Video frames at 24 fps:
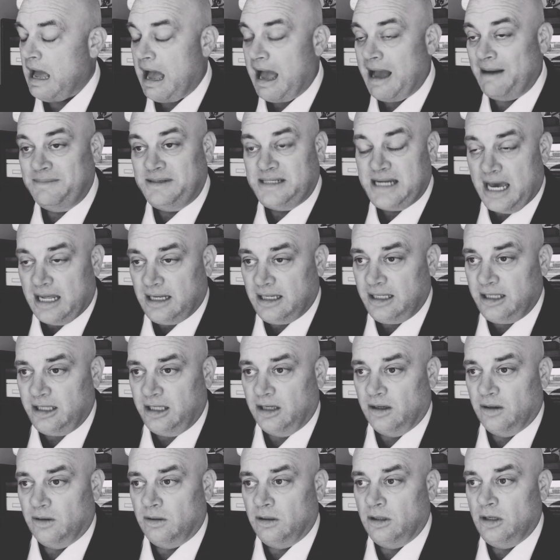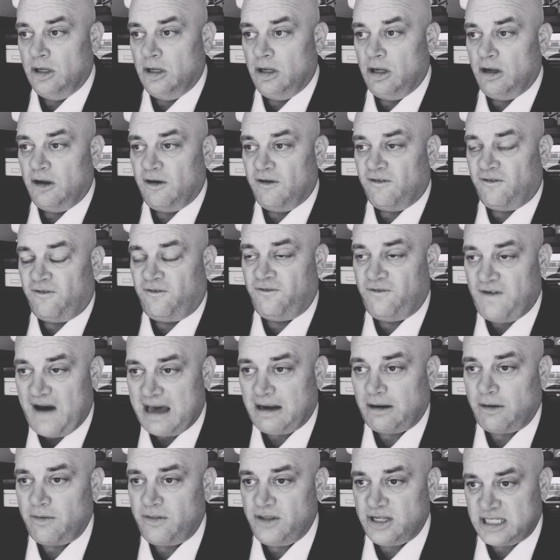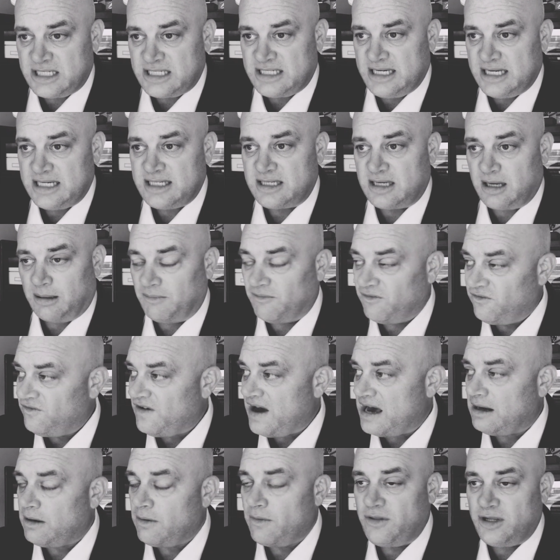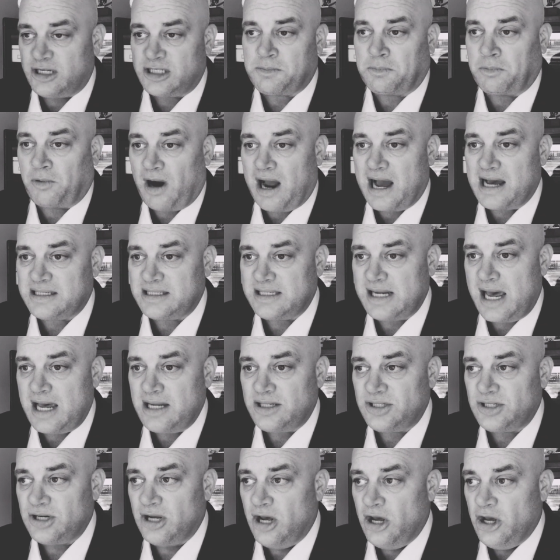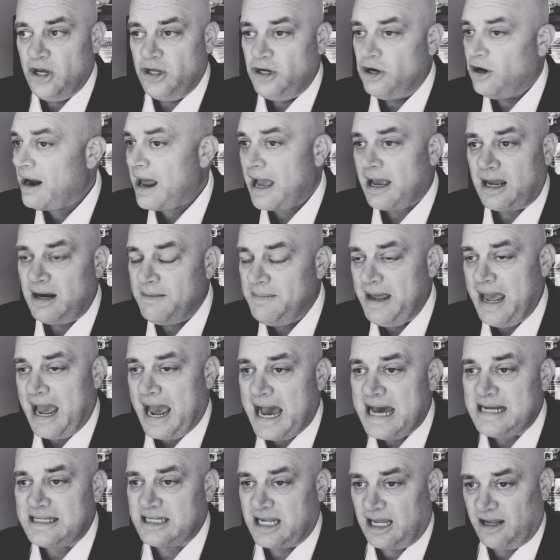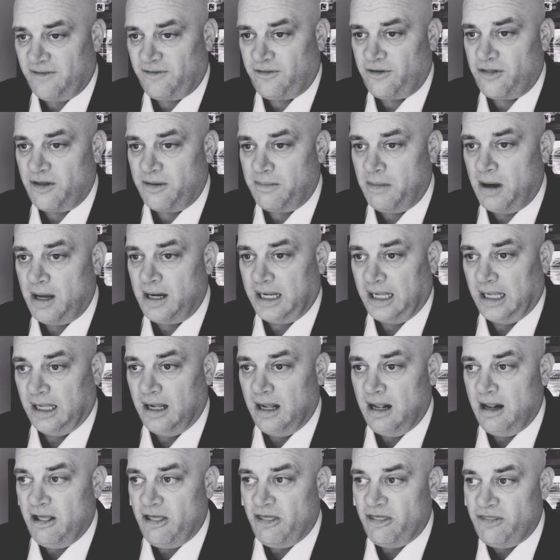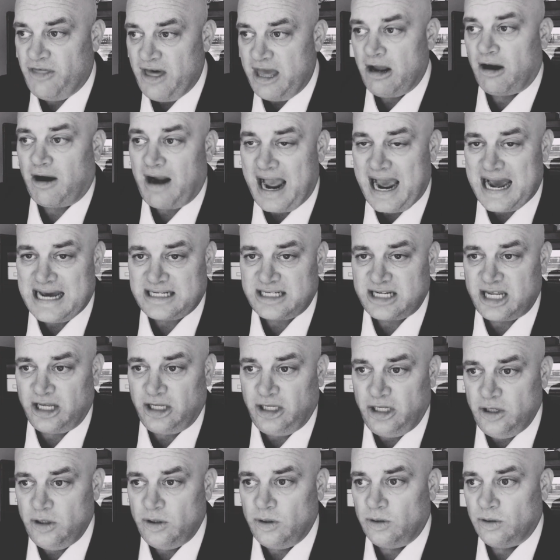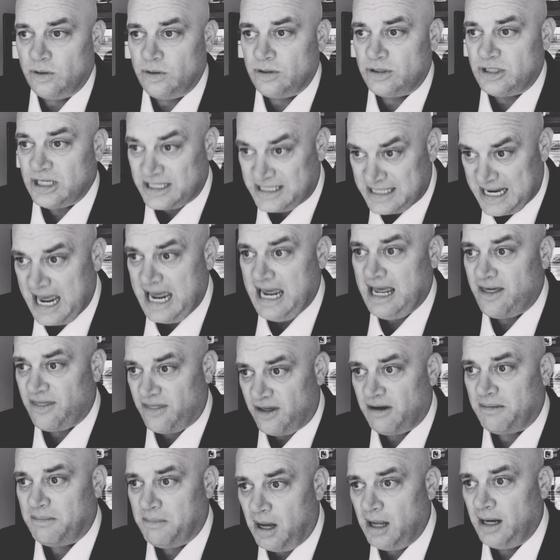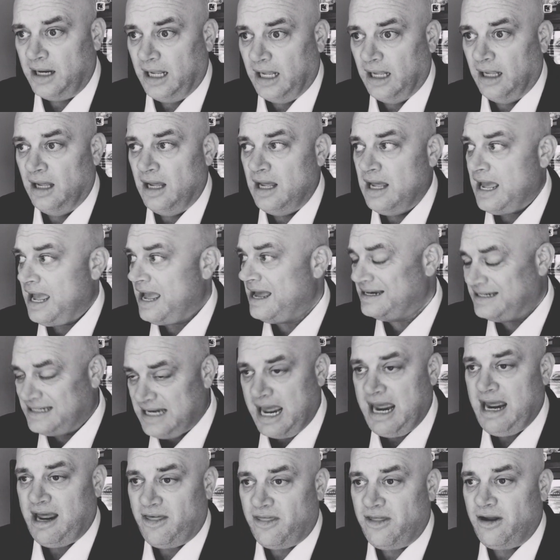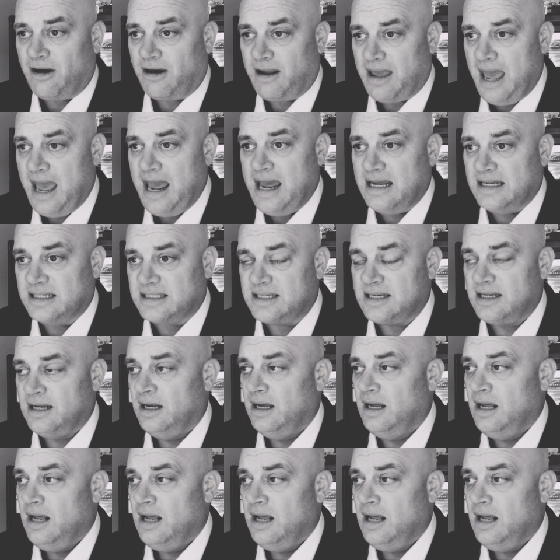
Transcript: I'm telling you, follow this system, follow this process. You're not going to be asking for the money. They are asking you to take their money and take their case.